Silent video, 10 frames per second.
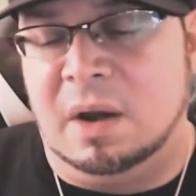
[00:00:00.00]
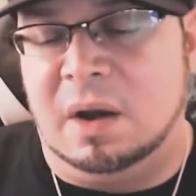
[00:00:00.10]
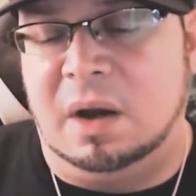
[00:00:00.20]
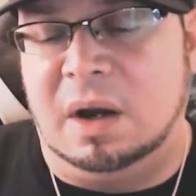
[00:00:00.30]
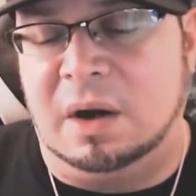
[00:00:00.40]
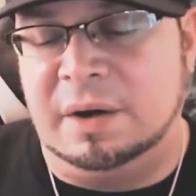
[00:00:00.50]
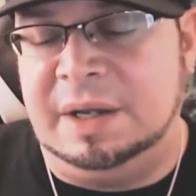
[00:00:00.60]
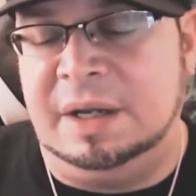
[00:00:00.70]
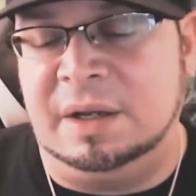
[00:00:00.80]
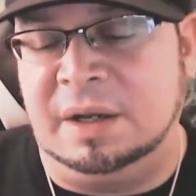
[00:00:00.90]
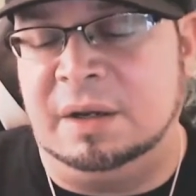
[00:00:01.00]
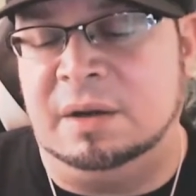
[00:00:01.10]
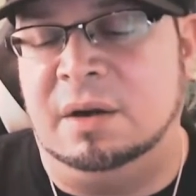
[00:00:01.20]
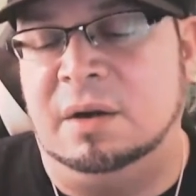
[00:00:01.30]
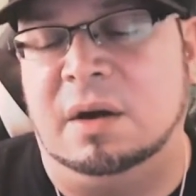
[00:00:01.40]
are
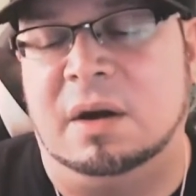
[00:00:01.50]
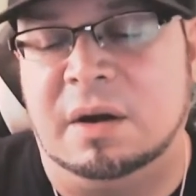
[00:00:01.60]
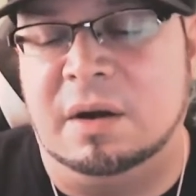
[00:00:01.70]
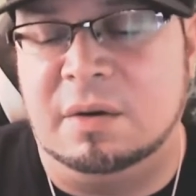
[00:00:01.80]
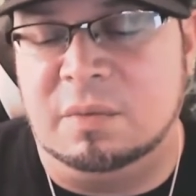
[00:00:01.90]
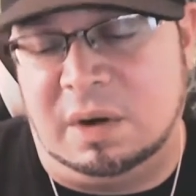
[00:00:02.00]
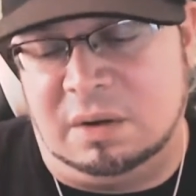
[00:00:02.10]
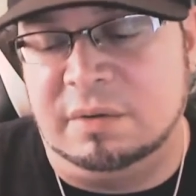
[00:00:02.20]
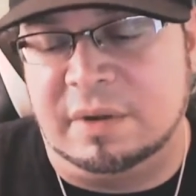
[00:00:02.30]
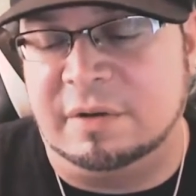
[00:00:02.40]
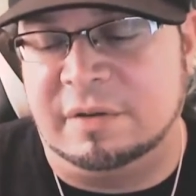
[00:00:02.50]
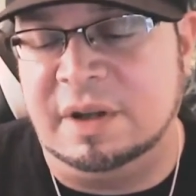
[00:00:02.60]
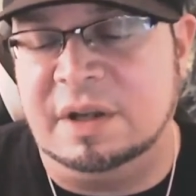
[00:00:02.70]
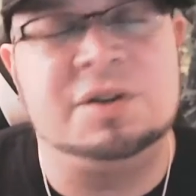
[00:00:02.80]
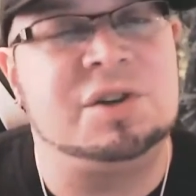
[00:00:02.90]
needing, there's a
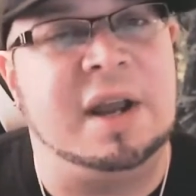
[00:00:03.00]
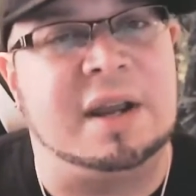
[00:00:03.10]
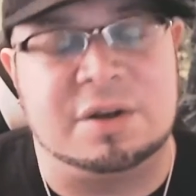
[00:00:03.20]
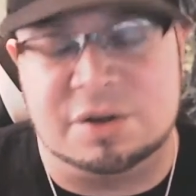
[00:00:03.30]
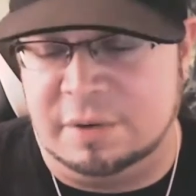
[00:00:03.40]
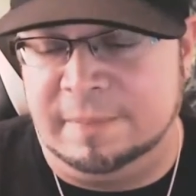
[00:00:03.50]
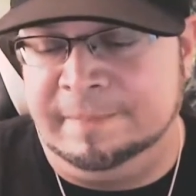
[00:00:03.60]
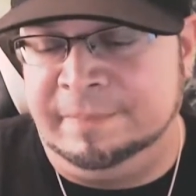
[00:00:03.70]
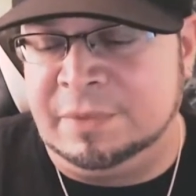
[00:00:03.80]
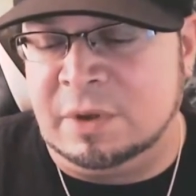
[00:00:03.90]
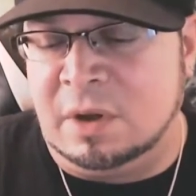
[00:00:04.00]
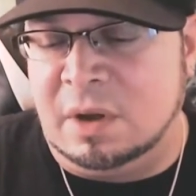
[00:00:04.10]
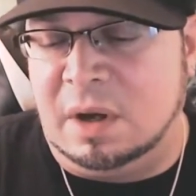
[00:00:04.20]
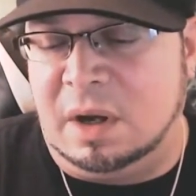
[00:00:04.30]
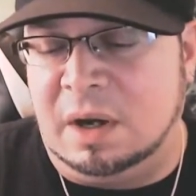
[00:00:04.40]
needed
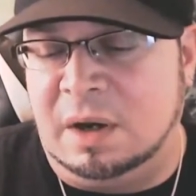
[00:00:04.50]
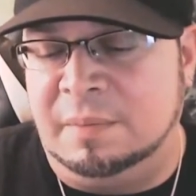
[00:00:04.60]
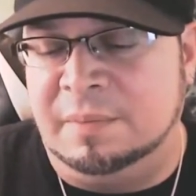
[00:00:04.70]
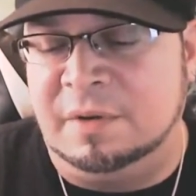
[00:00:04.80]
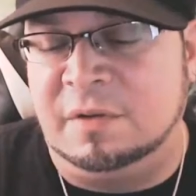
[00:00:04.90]
change.